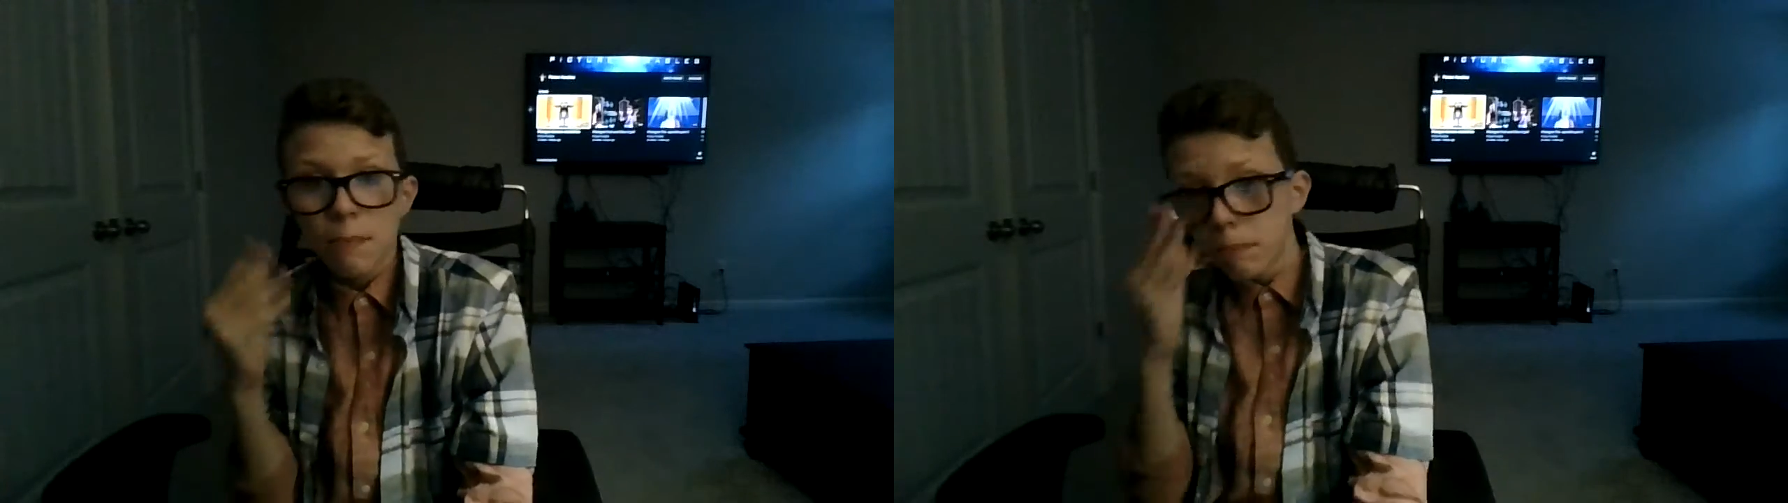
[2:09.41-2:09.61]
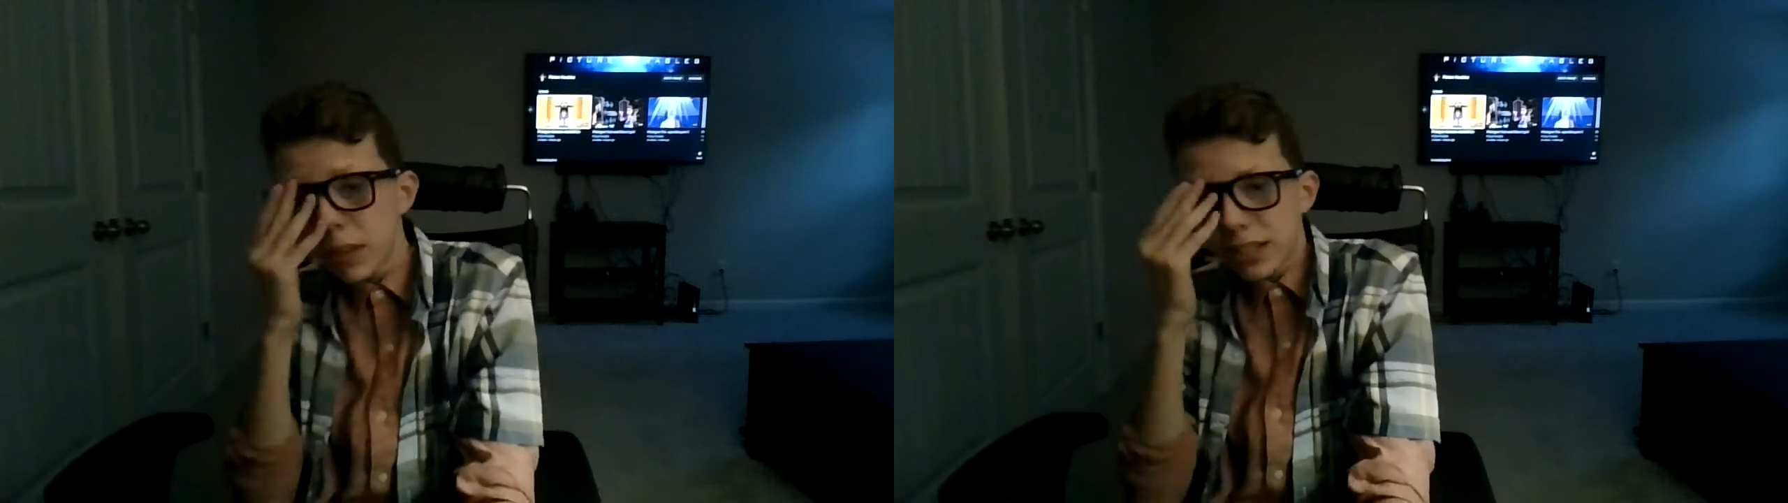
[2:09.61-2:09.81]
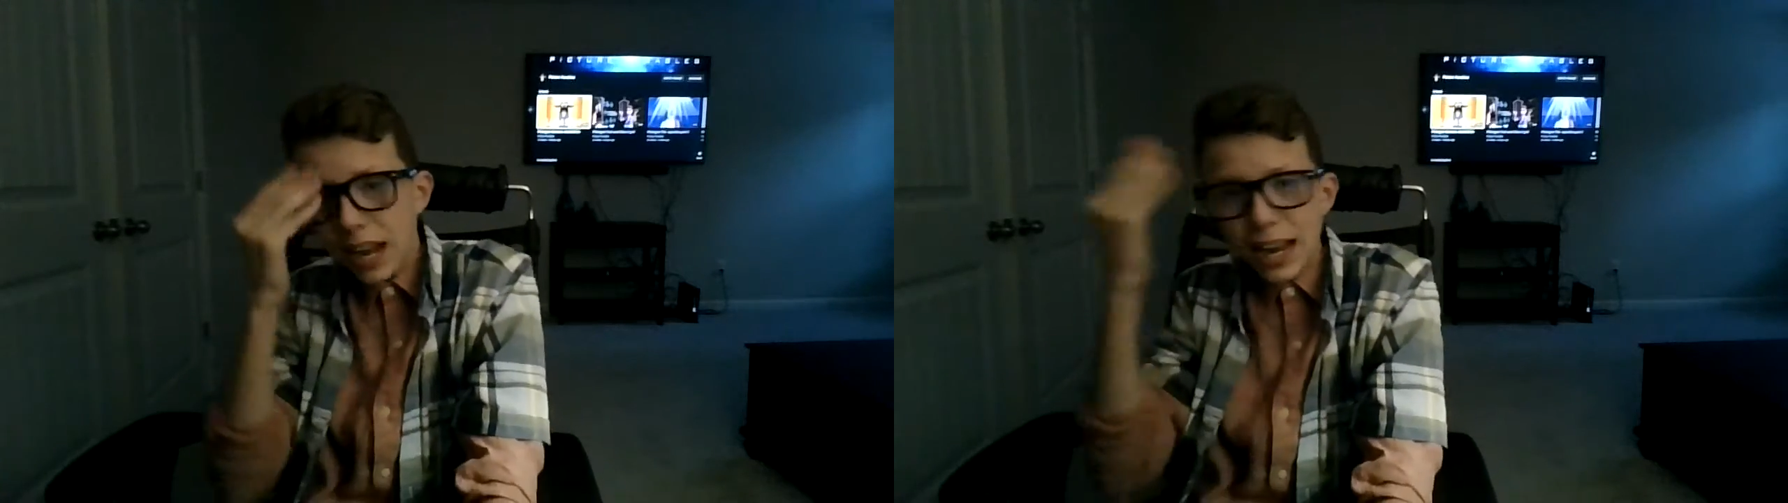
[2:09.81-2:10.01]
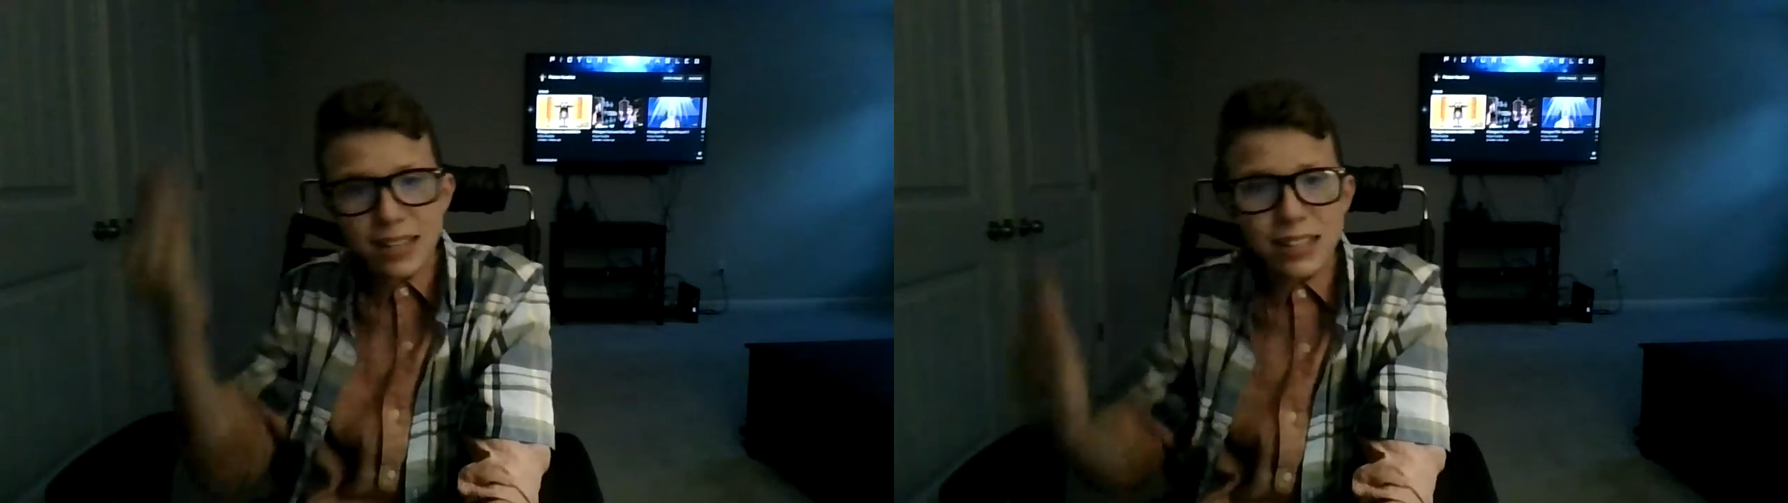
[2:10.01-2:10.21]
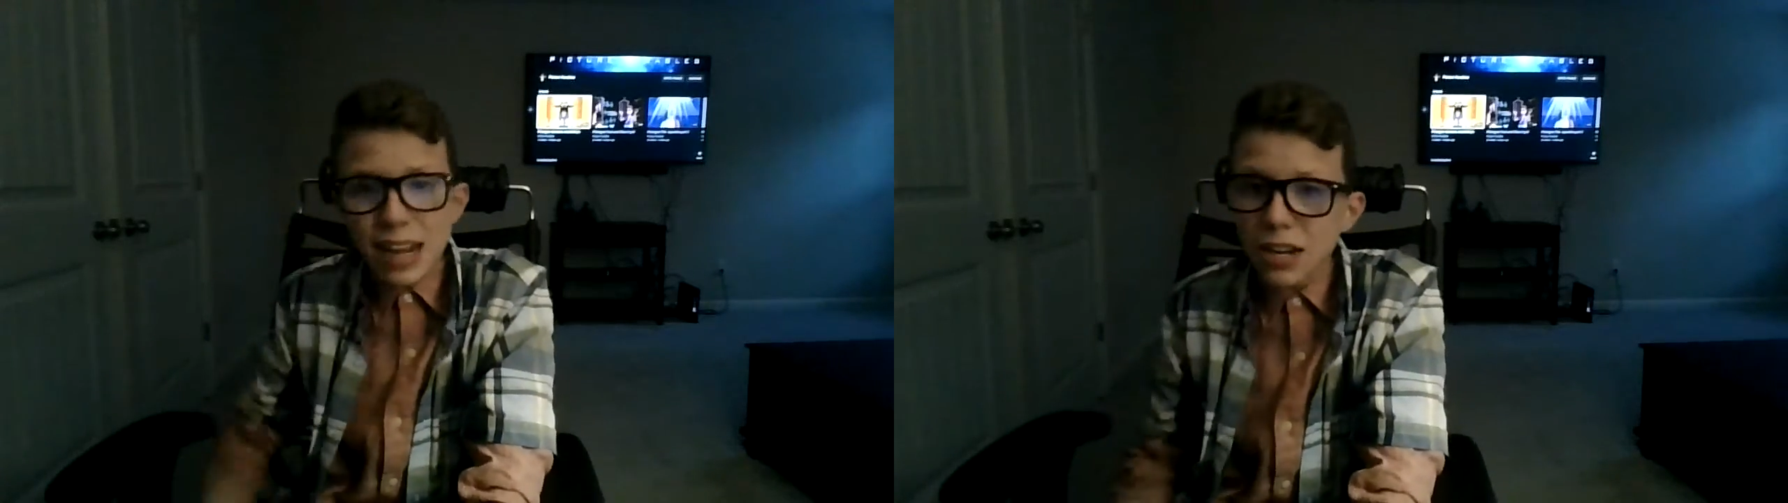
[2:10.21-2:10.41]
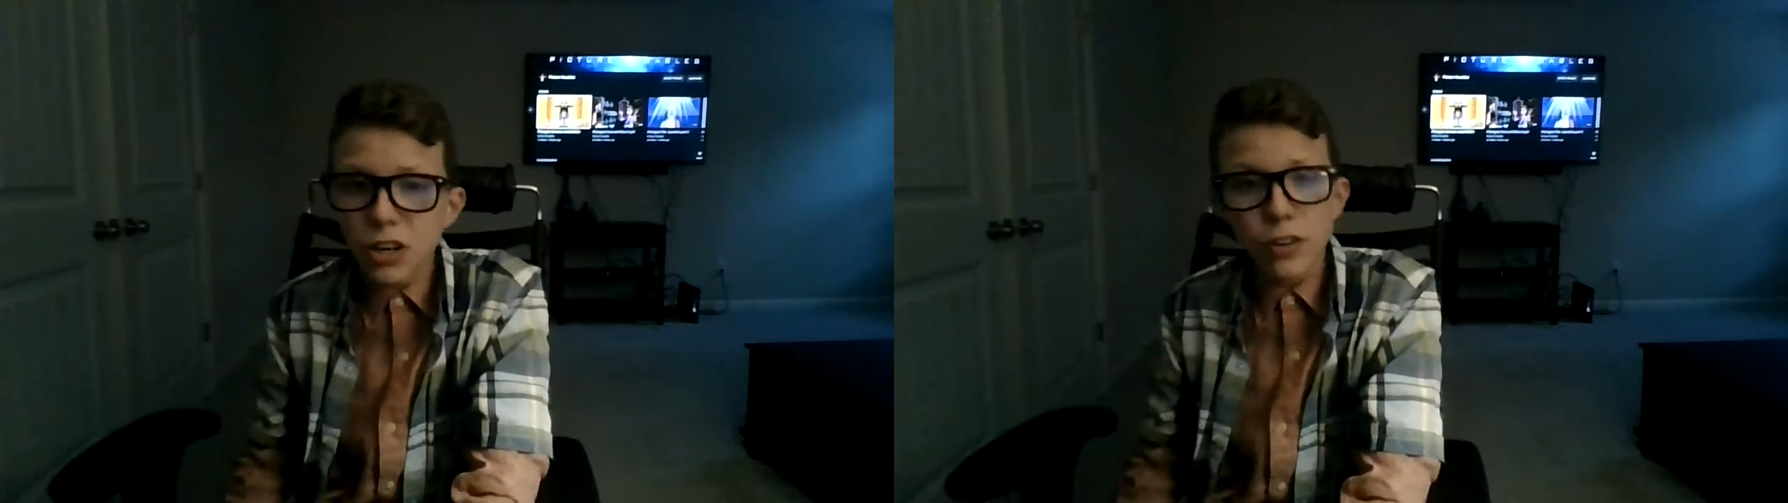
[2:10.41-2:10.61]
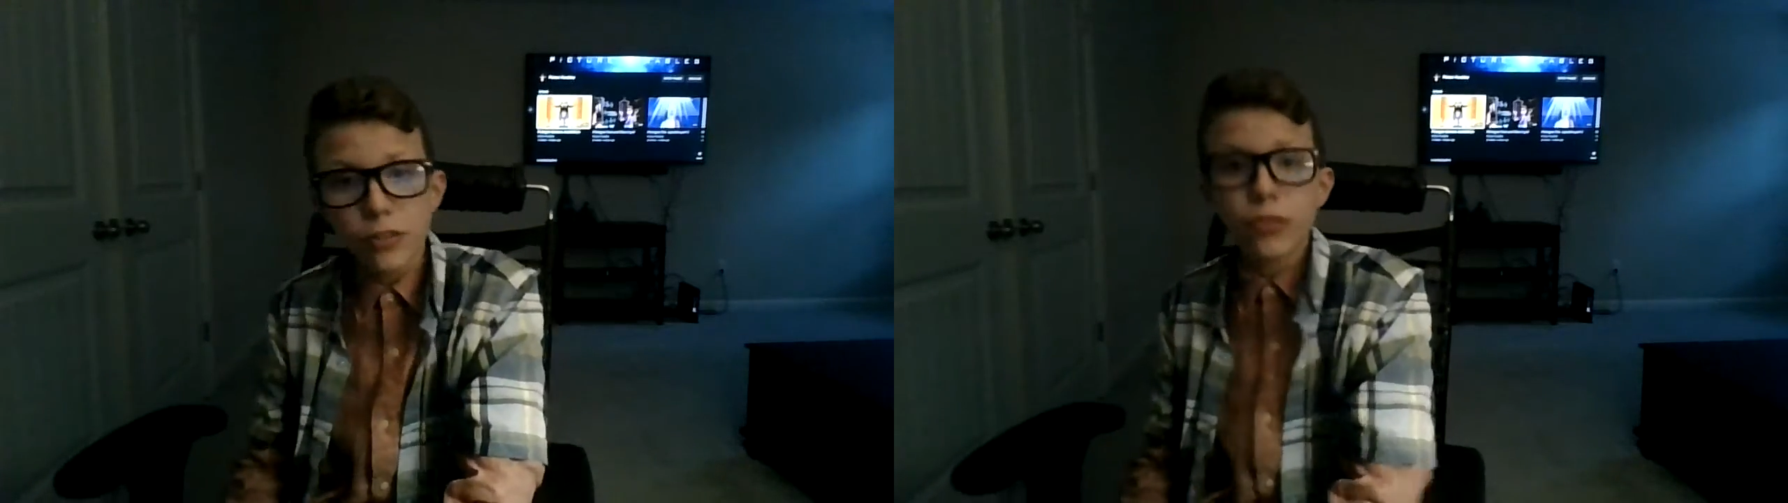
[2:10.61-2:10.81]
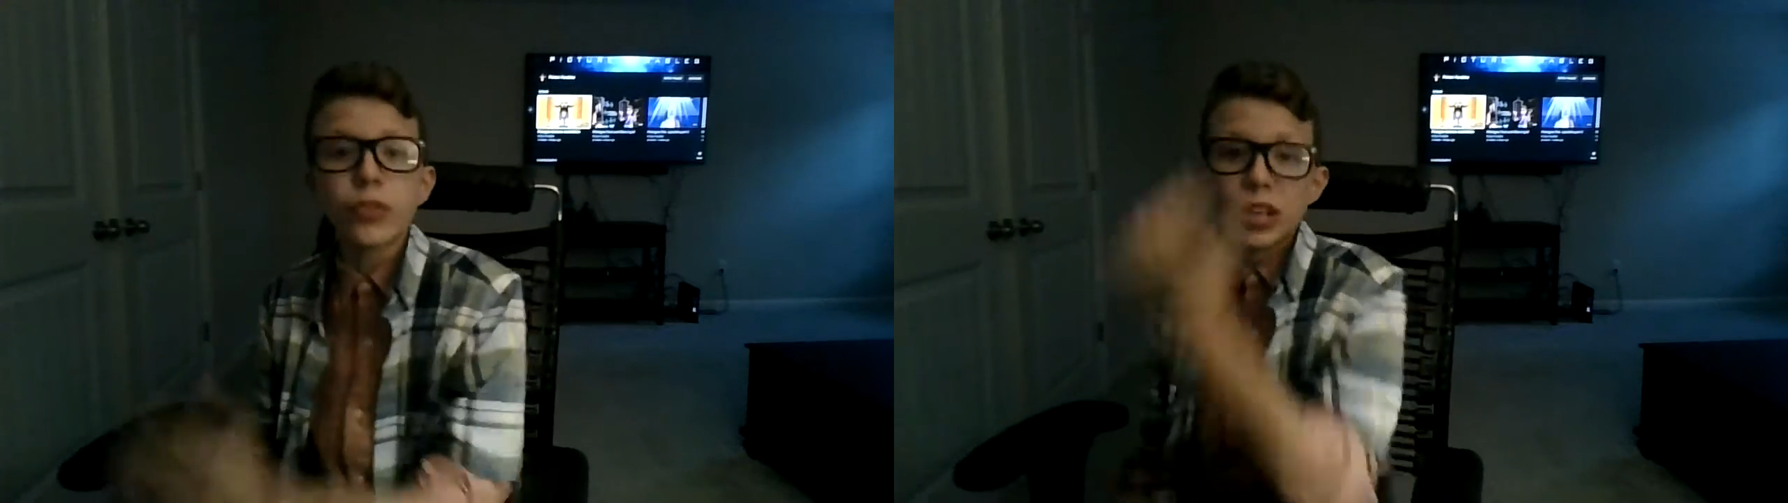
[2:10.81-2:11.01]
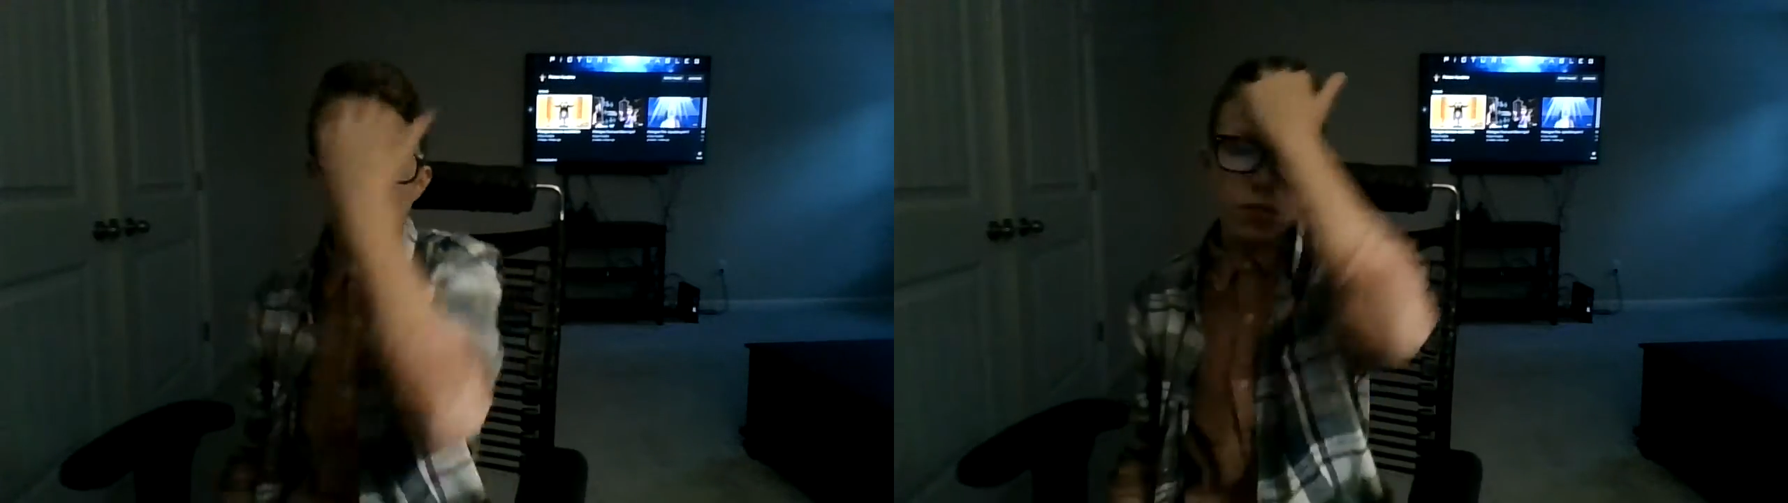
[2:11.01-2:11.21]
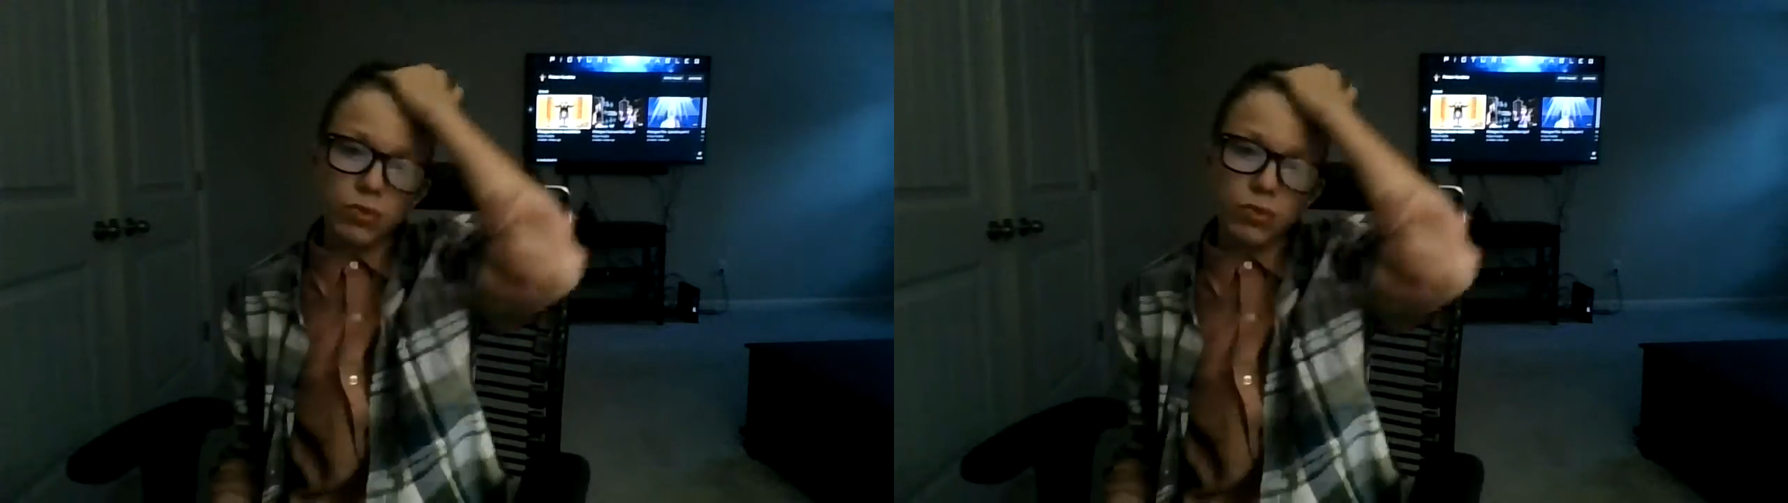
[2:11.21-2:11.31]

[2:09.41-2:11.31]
But I did not know if you guys